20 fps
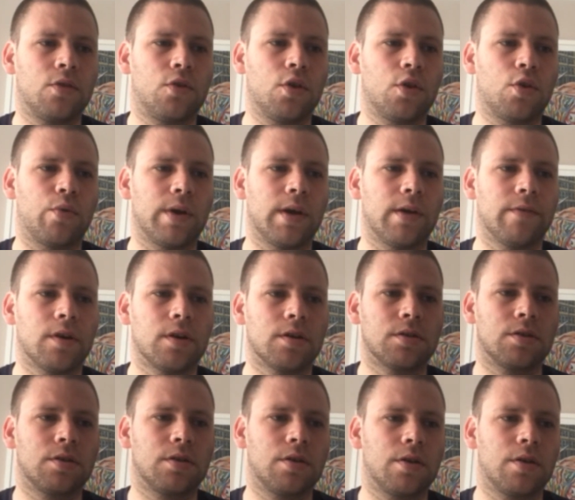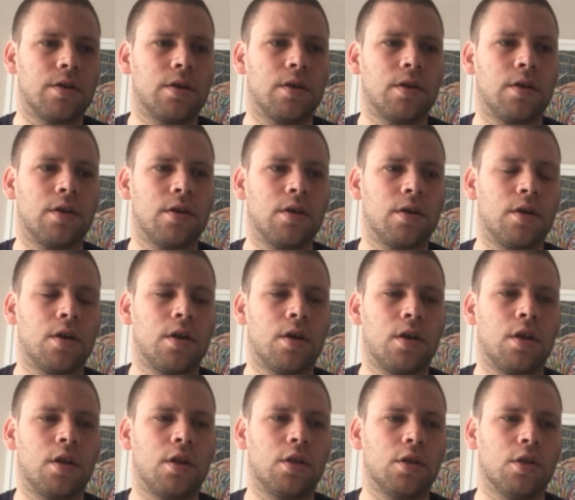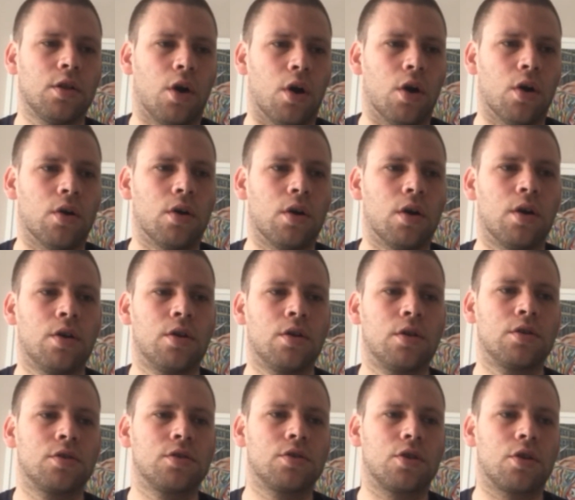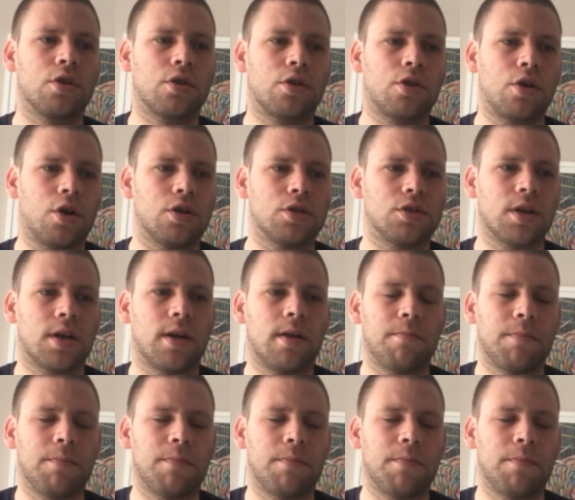2 quavers, long, short crotchet.